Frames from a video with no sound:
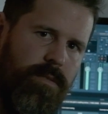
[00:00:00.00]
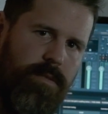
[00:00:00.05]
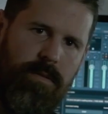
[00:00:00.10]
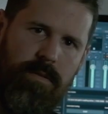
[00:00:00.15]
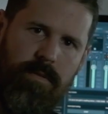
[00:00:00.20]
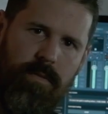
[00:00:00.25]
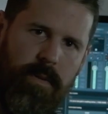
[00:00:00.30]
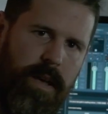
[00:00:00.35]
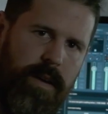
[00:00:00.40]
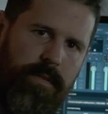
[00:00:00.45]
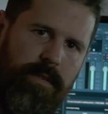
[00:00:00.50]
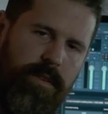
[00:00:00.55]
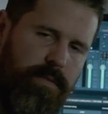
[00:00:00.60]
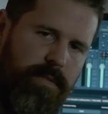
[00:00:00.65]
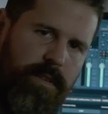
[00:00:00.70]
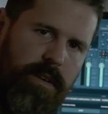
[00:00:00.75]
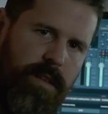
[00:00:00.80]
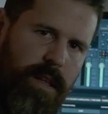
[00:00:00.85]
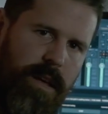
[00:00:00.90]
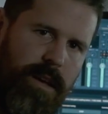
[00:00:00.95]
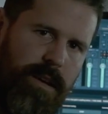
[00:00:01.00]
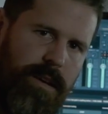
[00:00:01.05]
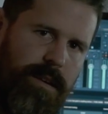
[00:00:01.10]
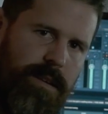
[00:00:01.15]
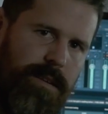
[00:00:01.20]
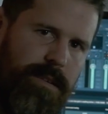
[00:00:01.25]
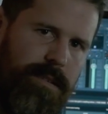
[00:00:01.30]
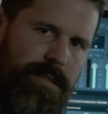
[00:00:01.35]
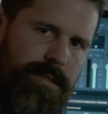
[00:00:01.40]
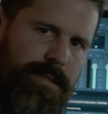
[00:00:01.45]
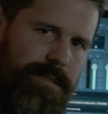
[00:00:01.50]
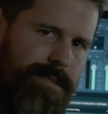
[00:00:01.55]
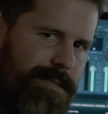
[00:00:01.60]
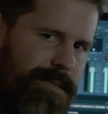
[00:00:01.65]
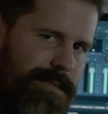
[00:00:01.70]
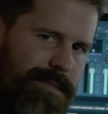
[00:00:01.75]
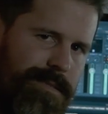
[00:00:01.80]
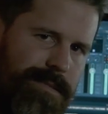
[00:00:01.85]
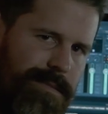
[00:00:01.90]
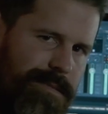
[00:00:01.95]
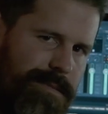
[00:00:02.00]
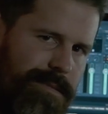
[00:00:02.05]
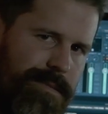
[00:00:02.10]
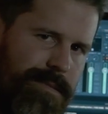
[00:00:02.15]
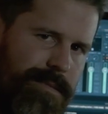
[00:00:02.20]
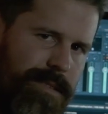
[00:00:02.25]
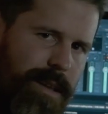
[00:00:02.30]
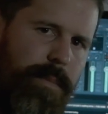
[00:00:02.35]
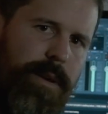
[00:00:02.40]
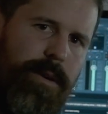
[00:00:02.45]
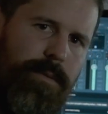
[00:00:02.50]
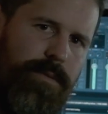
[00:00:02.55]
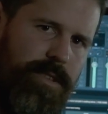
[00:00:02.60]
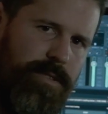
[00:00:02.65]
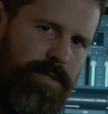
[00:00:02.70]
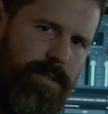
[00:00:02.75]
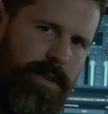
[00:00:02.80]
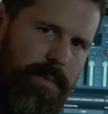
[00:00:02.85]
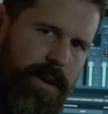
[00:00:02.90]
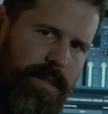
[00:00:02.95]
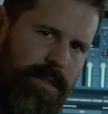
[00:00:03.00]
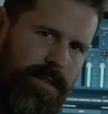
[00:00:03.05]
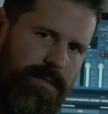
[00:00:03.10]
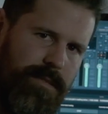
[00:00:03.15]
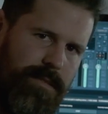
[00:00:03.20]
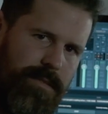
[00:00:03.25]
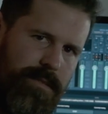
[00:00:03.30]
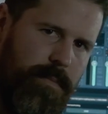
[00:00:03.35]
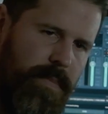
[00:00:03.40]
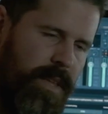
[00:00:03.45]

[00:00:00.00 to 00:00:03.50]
or wherever you feel like. Let me know what you thought about this.